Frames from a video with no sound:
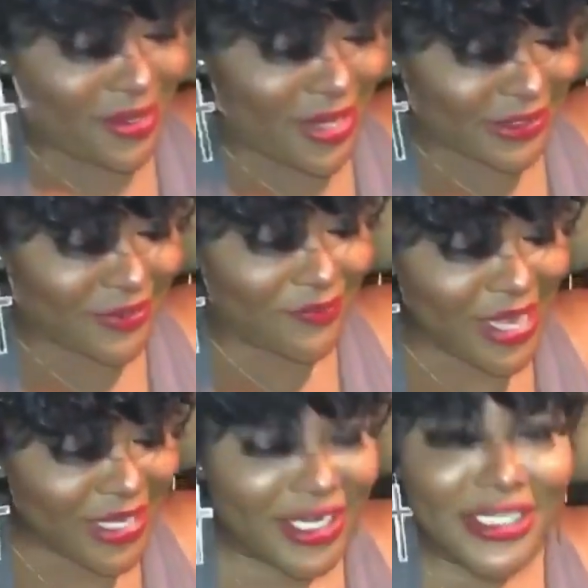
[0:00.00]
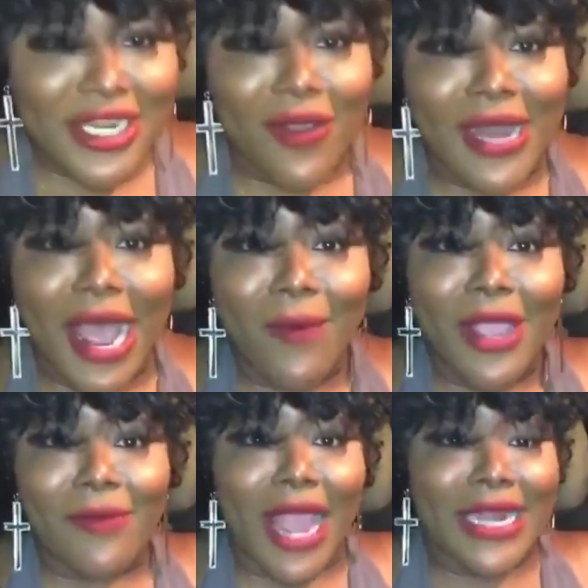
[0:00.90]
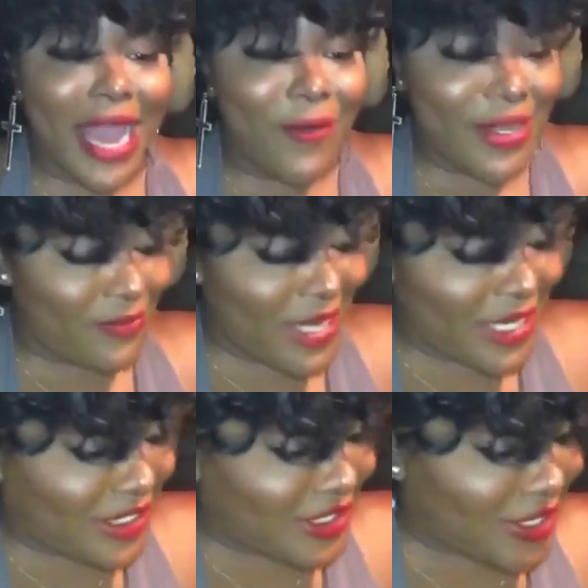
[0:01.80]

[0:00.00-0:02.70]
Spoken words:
Listen, me and Chi-Chi on our way right now. Me and Chi-Chi